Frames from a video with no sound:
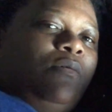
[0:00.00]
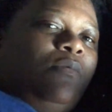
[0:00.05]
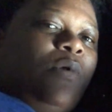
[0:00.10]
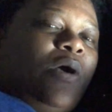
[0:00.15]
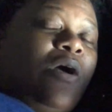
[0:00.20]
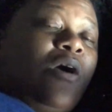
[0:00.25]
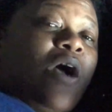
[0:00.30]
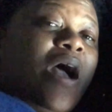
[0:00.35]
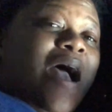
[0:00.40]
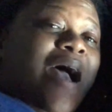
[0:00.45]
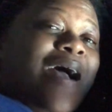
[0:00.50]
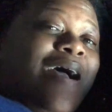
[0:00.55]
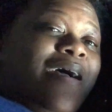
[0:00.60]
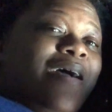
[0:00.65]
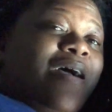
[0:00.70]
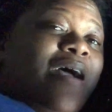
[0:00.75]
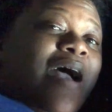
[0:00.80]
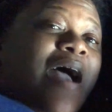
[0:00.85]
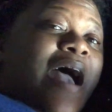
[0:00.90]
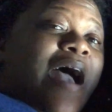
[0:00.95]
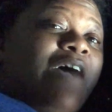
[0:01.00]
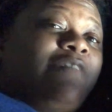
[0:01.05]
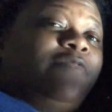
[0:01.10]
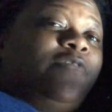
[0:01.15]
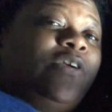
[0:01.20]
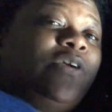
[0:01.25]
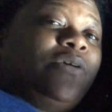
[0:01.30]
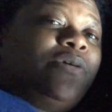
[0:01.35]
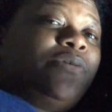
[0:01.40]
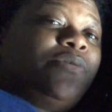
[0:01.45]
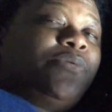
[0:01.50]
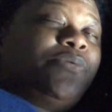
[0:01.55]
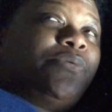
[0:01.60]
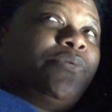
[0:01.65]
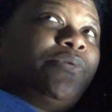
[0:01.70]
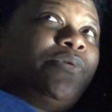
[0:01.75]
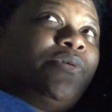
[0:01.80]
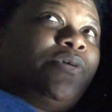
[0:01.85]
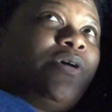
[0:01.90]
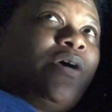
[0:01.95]
Well, I I feel,
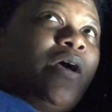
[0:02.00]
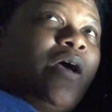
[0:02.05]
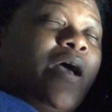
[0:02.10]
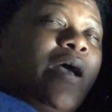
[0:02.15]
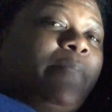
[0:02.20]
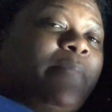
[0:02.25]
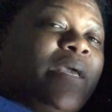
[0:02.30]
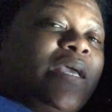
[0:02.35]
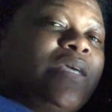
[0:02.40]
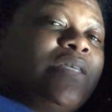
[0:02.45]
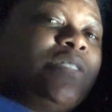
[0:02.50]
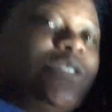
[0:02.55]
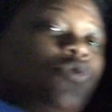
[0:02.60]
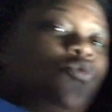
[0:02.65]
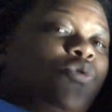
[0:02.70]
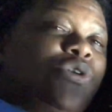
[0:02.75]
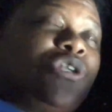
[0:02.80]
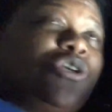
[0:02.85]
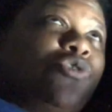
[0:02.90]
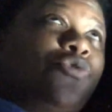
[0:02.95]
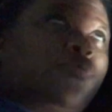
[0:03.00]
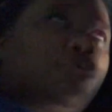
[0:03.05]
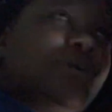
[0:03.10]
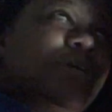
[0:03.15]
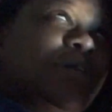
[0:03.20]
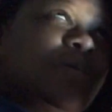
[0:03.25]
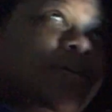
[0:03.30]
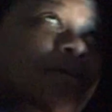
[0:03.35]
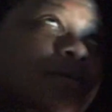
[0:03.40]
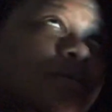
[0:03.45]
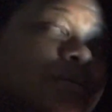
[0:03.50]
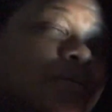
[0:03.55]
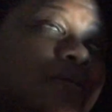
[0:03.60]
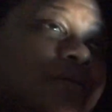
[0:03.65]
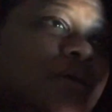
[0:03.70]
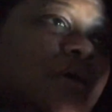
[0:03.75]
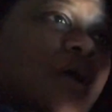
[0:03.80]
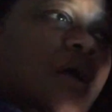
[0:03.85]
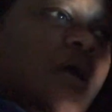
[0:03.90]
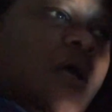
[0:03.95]
I mean, to a degree,
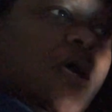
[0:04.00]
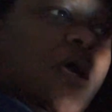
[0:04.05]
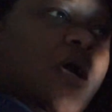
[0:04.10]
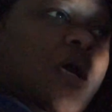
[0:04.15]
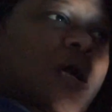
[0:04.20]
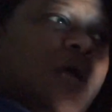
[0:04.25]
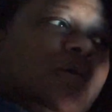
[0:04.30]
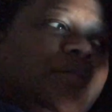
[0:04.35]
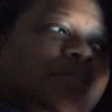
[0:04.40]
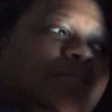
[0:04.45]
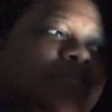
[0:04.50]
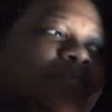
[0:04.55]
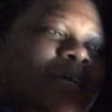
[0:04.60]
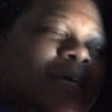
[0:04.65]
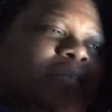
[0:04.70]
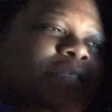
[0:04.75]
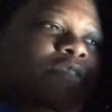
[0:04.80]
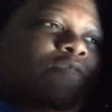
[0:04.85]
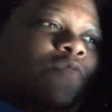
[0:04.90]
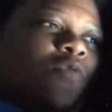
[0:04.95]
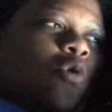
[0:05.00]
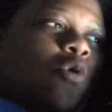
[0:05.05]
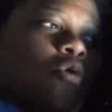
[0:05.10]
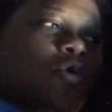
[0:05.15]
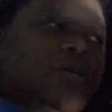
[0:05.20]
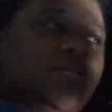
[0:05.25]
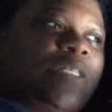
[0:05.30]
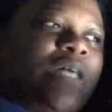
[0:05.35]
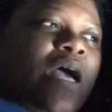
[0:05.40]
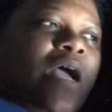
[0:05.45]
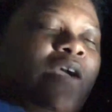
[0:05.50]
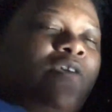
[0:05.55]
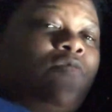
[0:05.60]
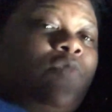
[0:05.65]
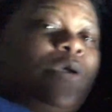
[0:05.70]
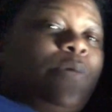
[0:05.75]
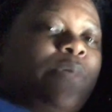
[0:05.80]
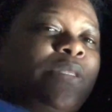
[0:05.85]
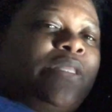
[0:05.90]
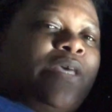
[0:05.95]
yes, of course, I
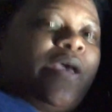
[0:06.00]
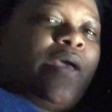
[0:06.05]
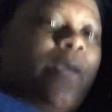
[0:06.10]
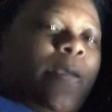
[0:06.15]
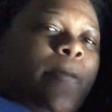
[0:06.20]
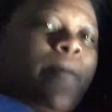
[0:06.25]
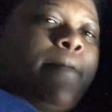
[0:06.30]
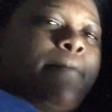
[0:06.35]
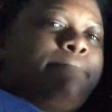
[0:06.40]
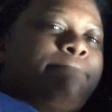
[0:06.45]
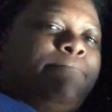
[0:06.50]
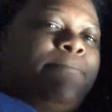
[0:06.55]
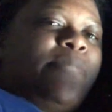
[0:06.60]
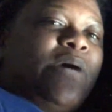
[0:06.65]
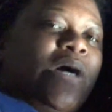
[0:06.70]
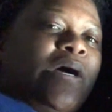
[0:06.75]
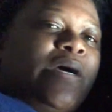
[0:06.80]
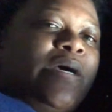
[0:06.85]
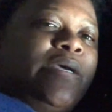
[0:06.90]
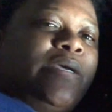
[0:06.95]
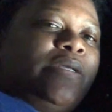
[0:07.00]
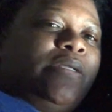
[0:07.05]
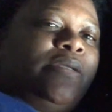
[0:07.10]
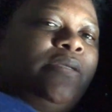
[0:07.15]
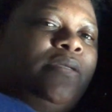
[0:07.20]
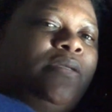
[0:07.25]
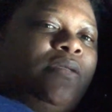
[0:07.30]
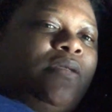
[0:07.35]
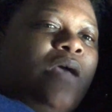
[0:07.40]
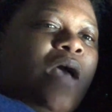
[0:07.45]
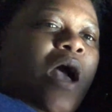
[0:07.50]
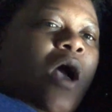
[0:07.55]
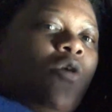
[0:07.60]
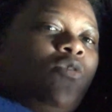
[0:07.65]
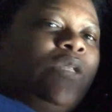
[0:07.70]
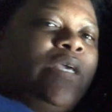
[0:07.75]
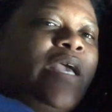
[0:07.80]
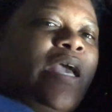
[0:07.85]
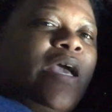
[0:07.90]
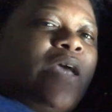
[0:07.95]
agree with that. But I
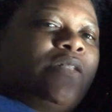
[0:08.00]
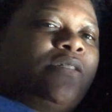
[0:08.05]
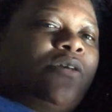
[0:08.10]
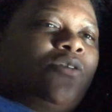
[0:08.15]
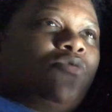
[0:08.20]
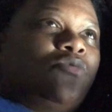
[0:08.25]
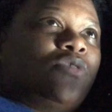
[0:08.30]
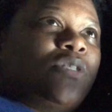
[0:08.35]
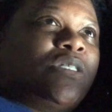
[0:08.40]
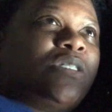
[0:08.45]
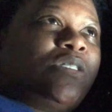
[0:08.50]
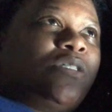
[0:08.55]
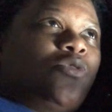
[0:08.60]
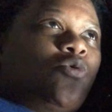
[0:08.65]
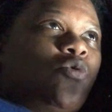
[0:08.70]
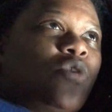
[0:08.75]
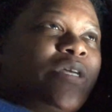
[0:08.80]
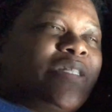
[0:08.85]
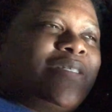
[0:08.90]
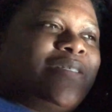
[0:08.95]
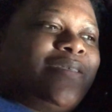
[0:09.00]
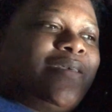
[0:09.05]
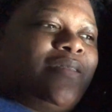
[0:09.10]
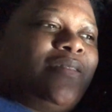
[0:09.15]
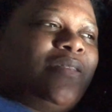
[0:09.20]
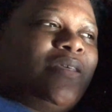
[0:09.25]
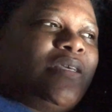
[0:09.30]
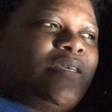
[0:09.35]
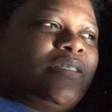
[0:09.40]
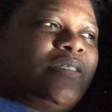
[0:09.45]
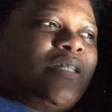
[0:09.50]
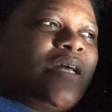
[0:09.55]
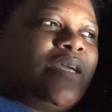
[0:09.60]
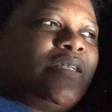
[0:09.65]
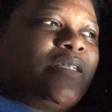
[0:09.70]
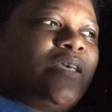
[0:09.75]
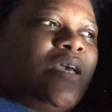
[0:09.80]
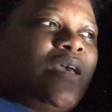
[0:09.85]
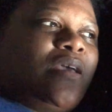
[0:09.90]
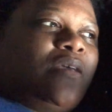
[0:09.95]
only had those thoughts and things
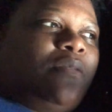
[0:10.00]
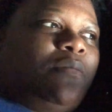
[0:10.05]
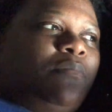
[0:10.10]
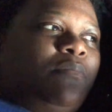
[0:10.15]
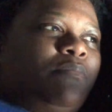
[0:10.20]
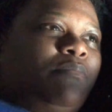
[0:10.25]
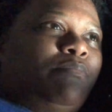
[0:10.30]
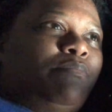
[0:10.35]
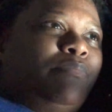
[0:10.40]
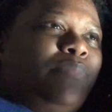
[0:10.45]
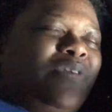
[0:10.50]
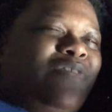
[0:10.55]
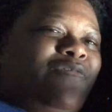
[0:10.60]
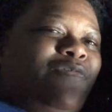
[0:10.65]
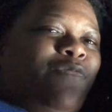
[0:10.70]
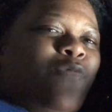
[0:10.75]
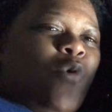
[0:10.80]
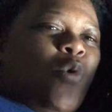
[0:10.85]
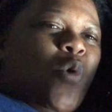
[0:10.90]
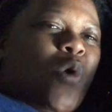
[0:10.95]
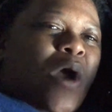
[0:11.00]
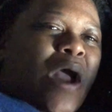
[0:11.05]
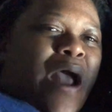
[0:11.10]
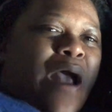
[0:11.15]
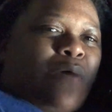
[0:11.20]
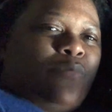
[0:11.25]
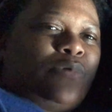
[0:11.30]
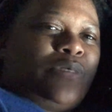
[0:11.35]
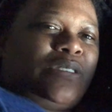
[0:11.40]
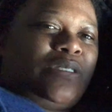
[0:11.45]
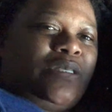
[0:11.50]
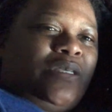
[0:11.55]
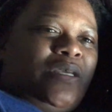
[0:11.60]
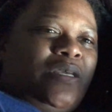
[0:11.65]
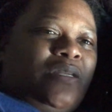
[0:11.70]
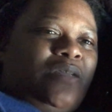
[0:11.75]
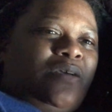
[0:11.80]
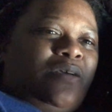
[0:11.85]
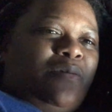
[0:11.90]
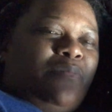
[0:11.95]
like that before I was
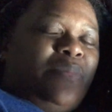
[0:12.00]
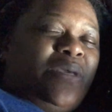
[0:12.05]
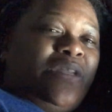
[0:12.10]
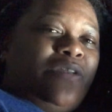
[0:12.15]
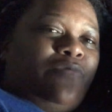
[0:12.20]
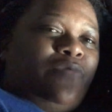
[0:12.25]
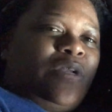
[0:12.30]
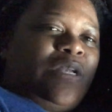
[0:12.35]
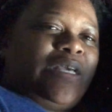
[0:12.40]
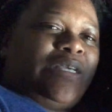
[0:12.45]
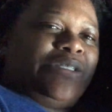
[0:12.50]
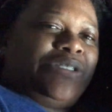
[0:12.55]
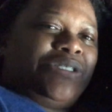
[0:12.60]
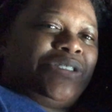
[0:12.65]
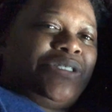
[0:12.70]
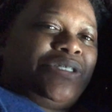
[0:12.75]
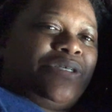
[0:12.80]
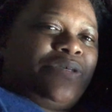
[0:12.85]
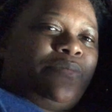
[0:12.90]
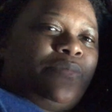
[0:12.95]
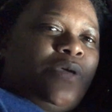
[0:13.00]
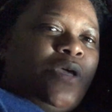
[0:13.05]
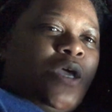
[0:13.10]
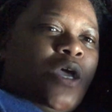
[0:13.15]
in a committed relationship